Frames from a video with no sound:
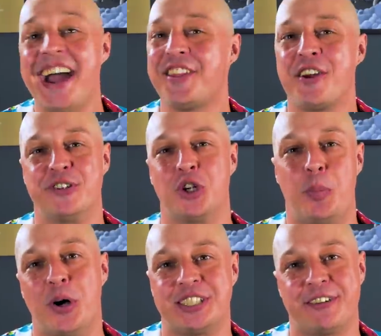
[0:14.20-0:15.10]
there,
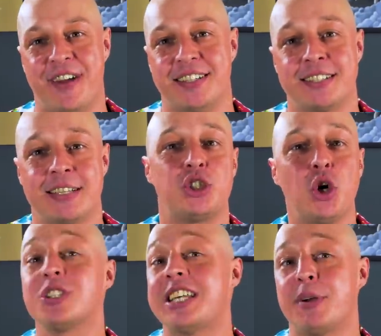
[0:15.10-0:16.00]
VisualPolitik fans. A
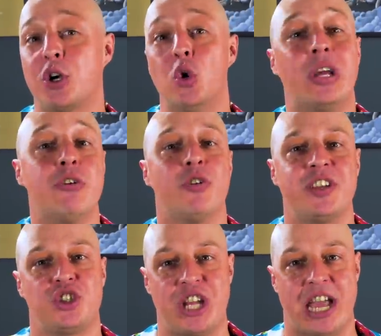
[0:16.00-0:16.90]
short time ago, here on
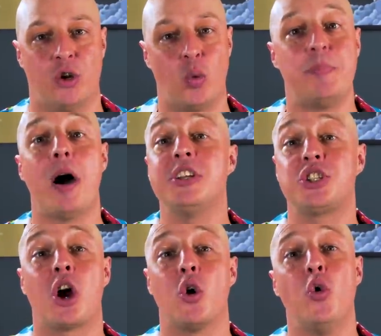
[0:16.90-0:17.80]
this channel, we
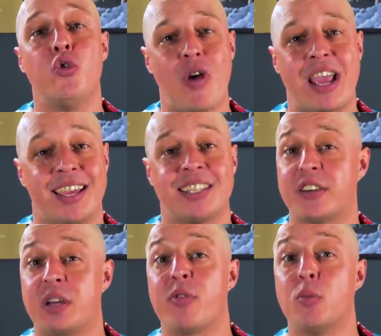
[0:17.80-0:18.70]
published our own rankings
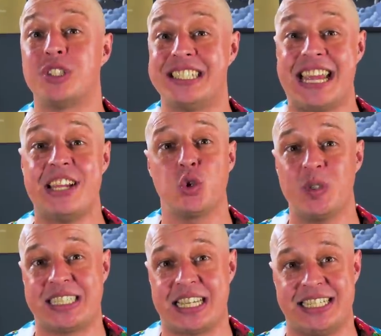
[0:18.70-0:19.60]
of some of the most
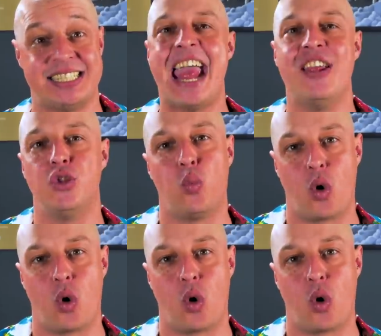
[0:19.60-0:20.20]
dangerous cities in the